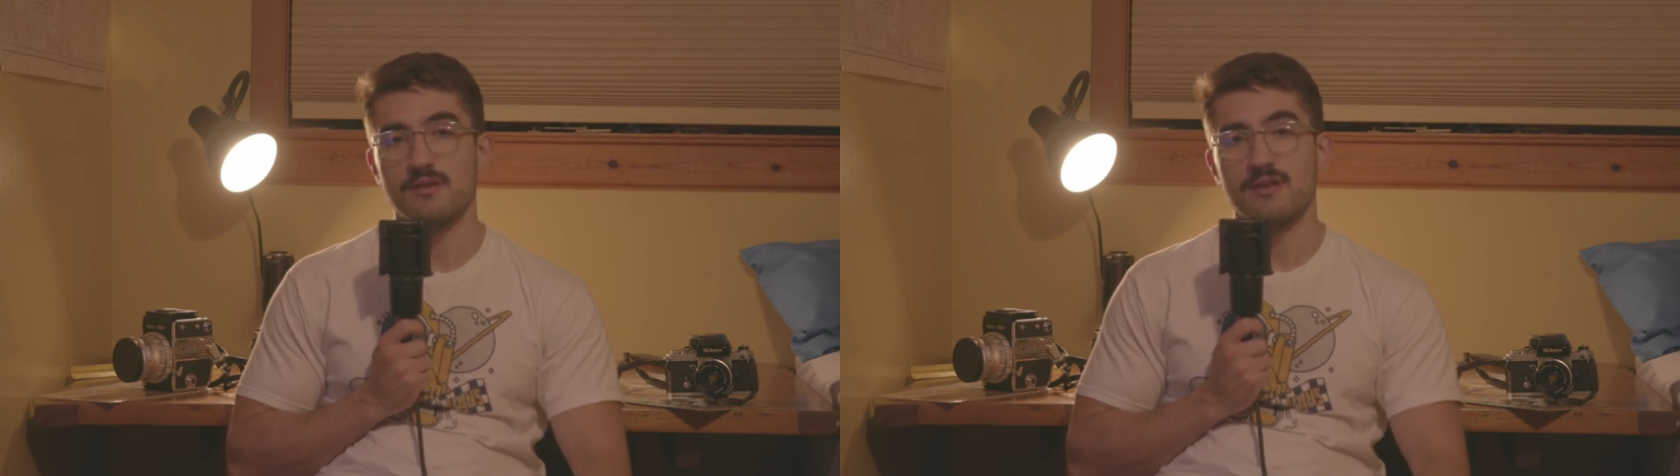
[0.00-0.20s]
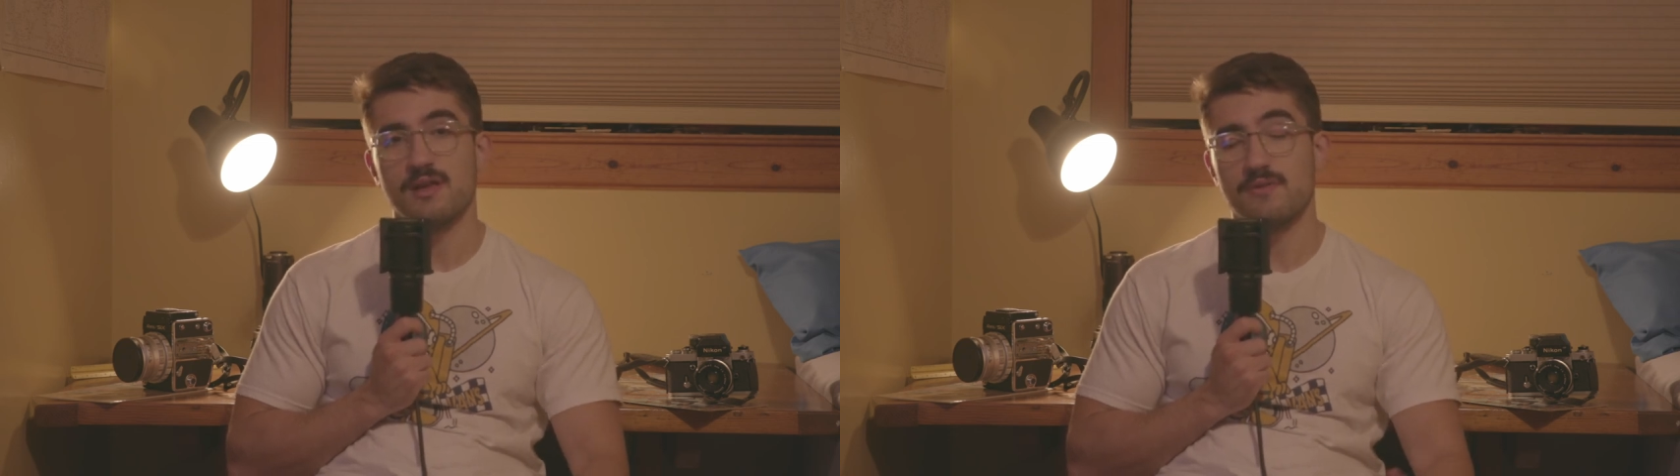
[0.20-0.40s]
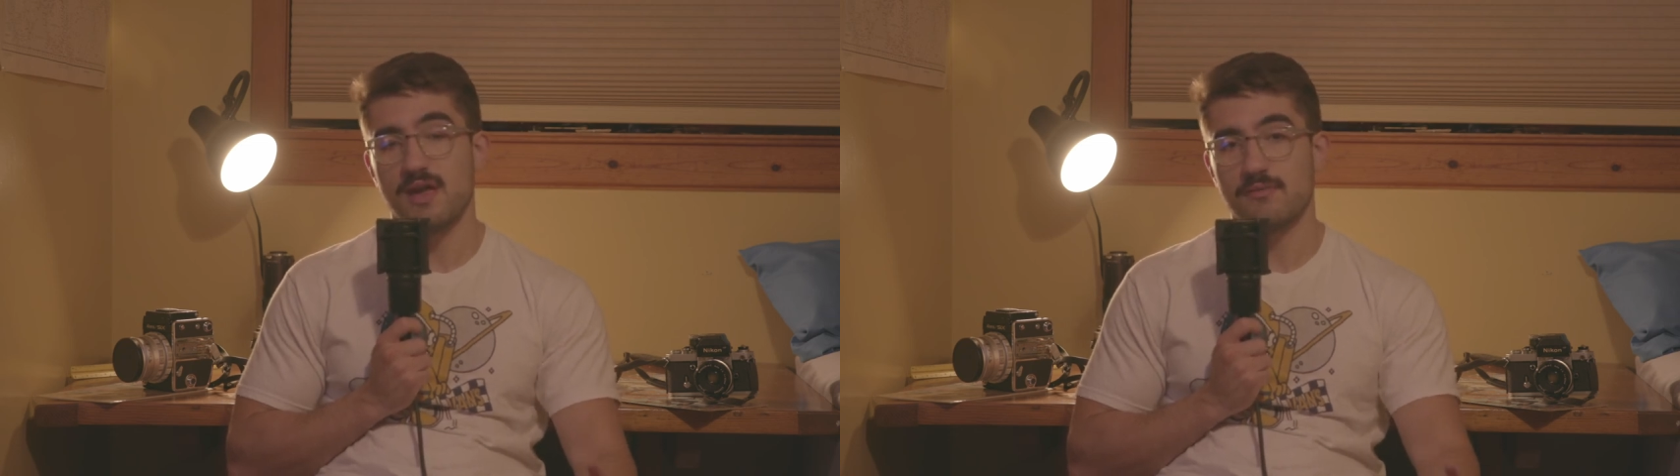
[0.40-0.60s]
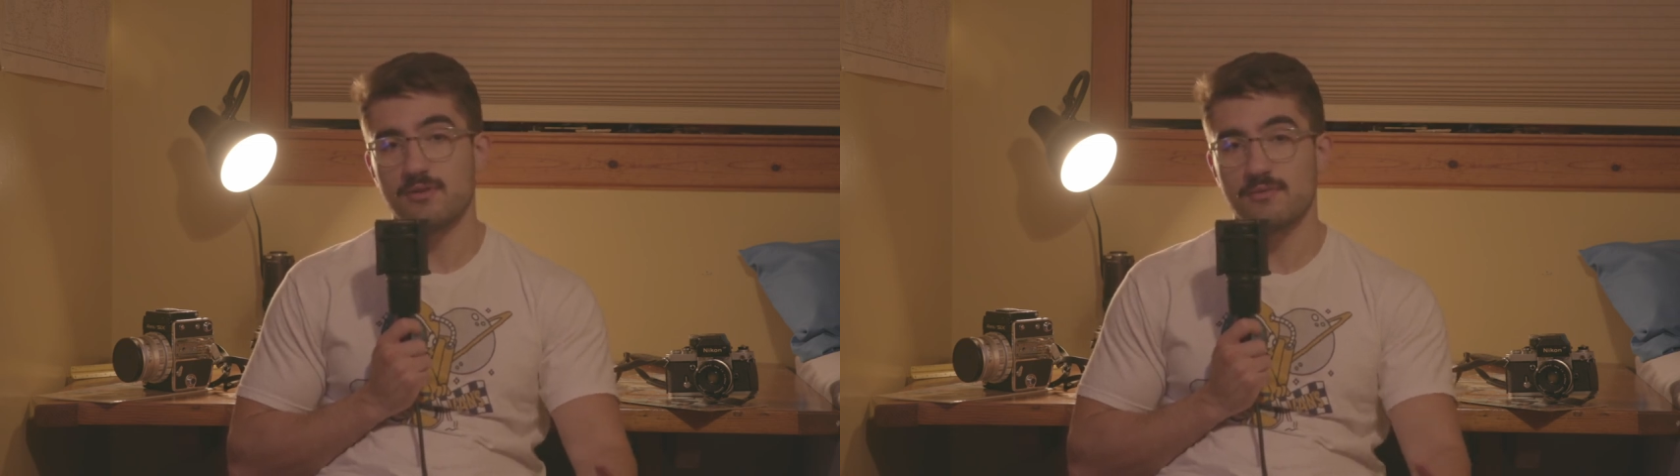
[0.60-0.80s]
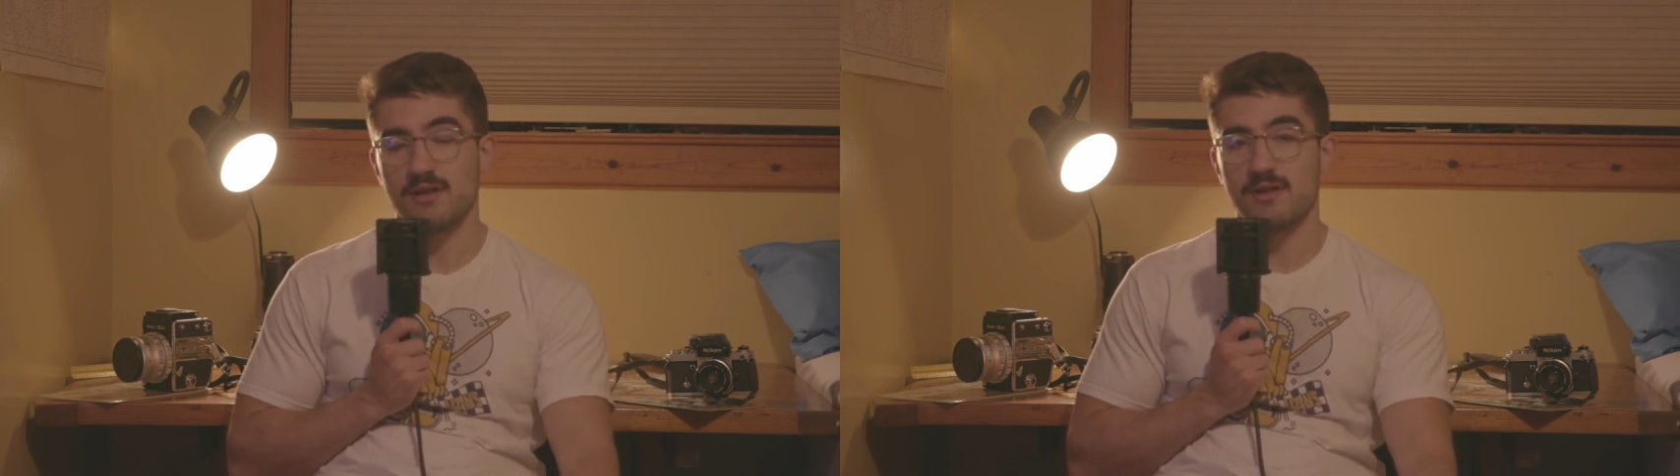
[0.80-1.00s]
If you haven't
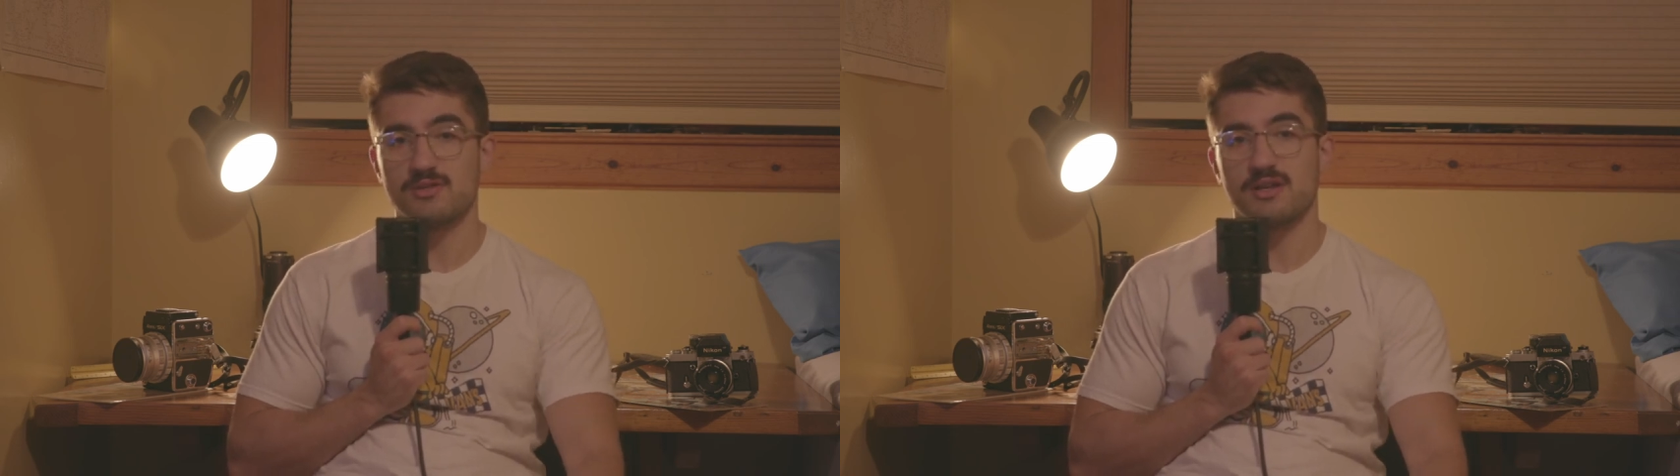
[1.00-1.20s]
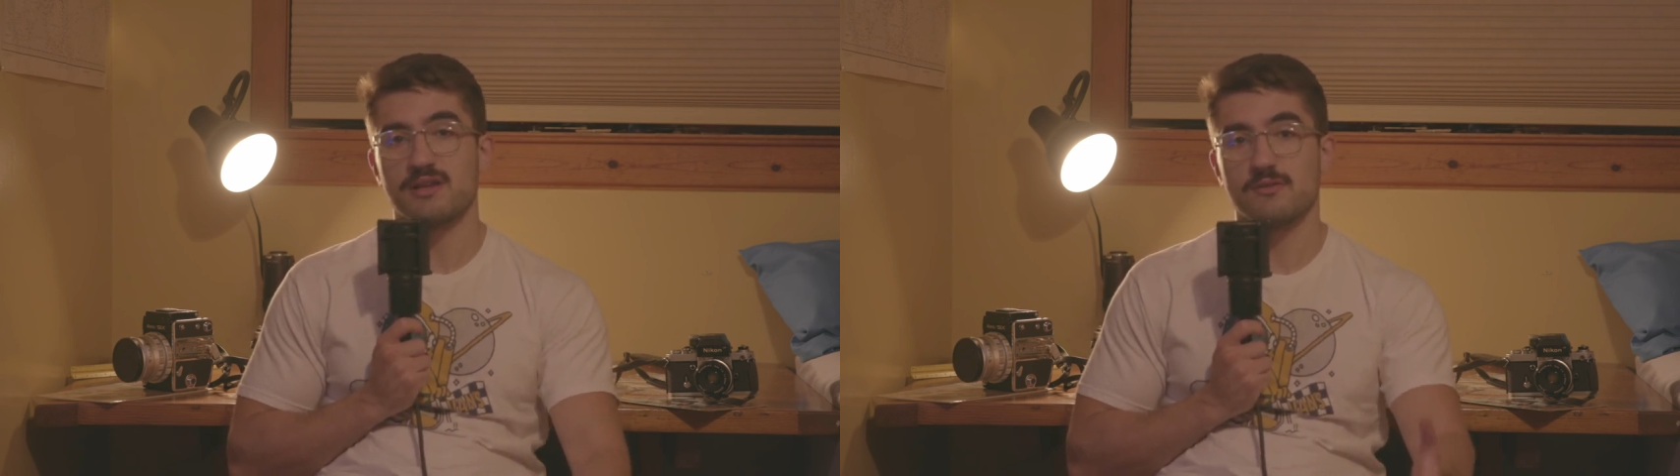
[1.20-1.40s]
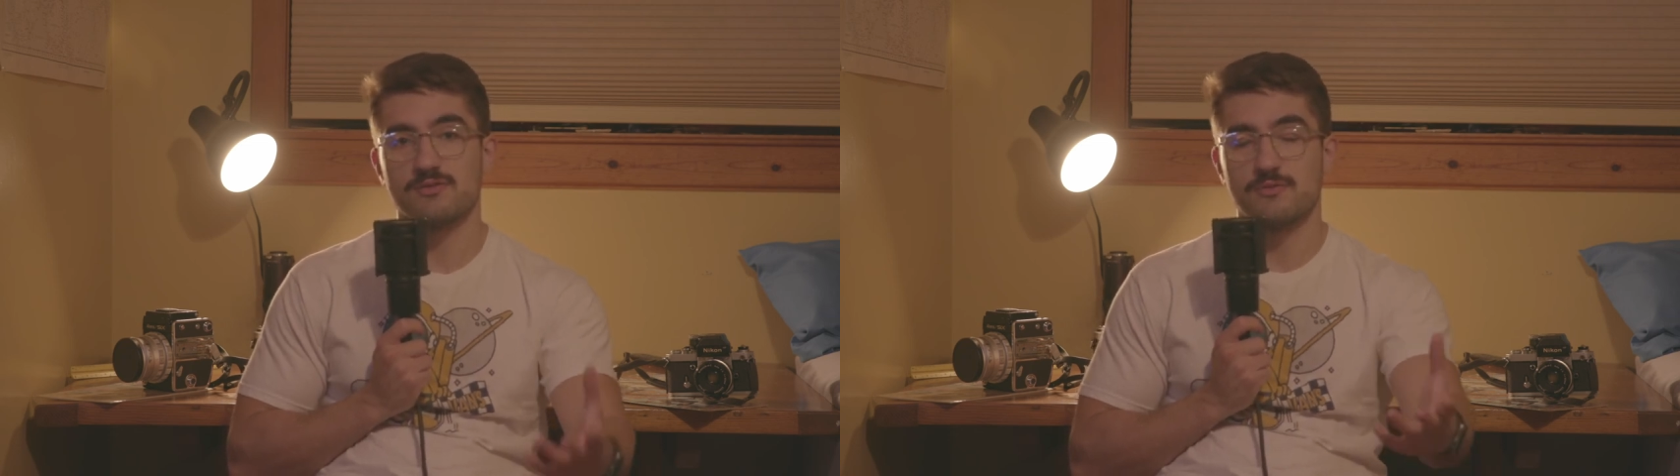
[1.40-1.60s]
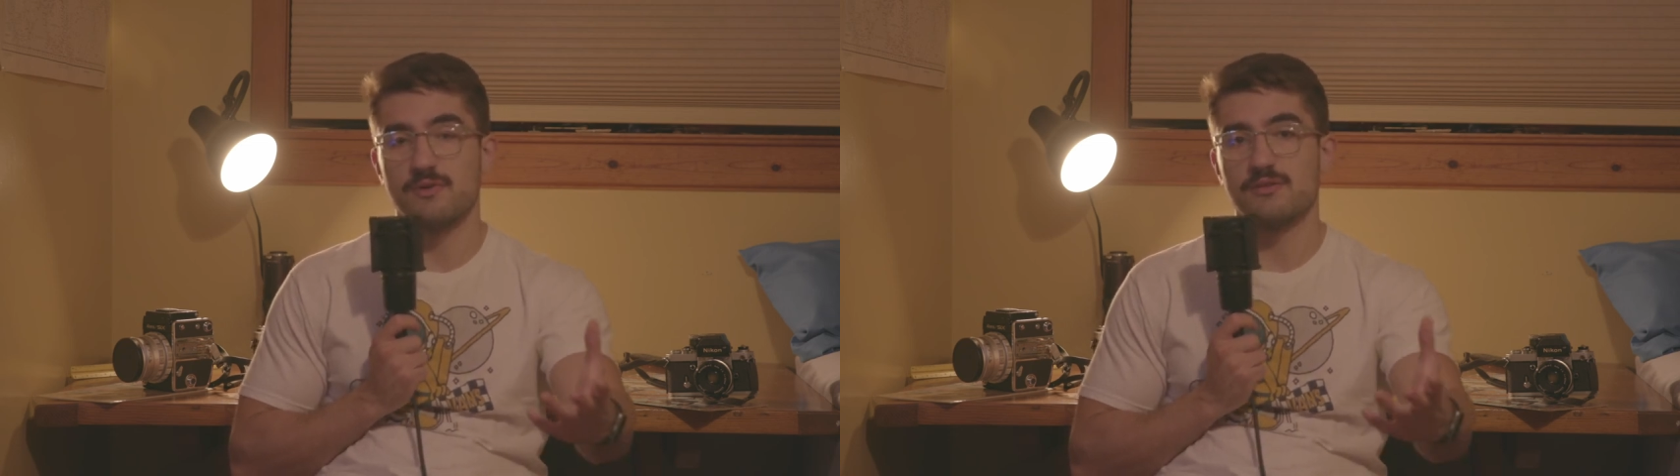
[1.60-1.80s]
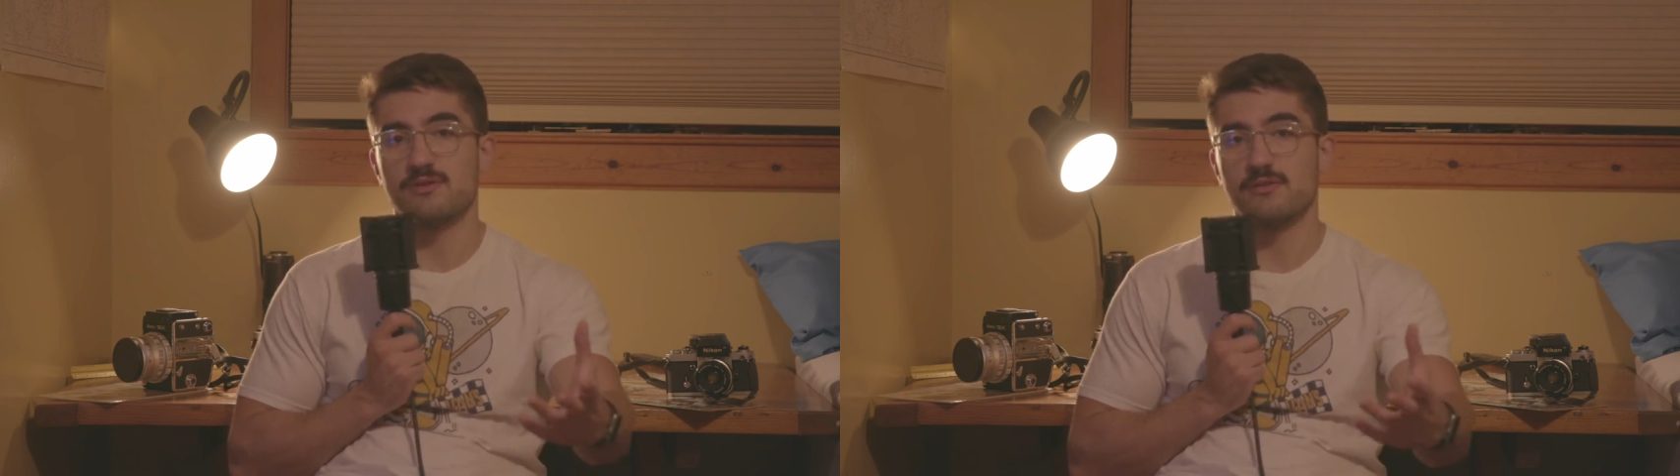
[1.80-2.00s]
already, check out
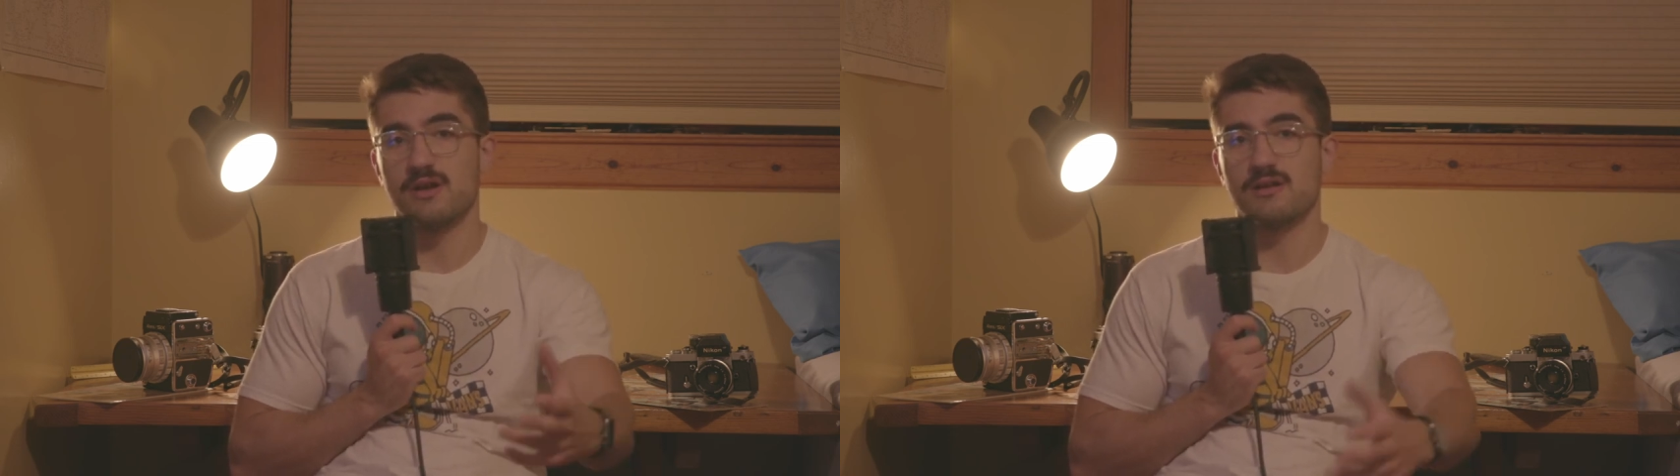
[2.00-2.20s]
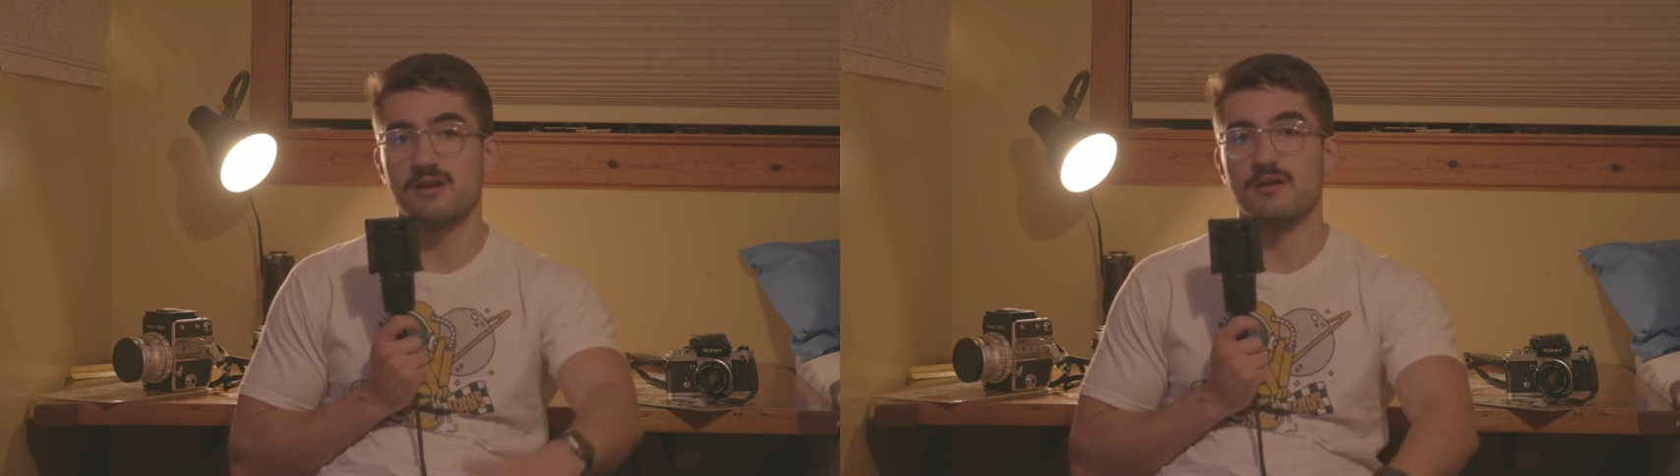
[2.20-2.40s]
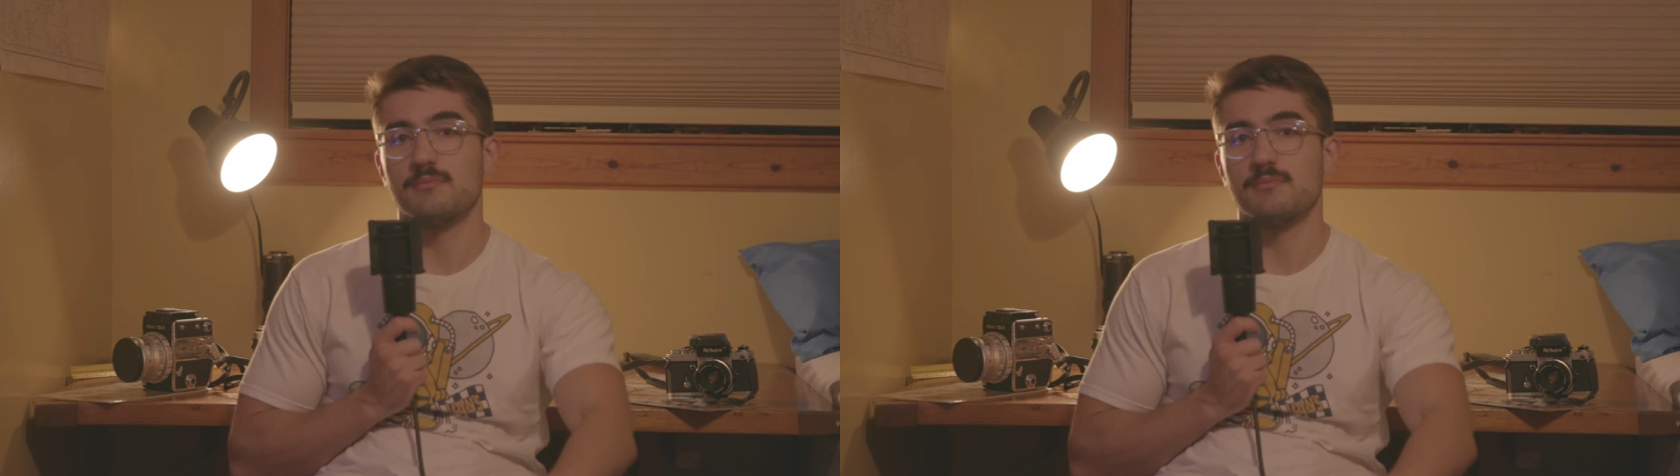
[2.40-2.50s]
shootretro.com,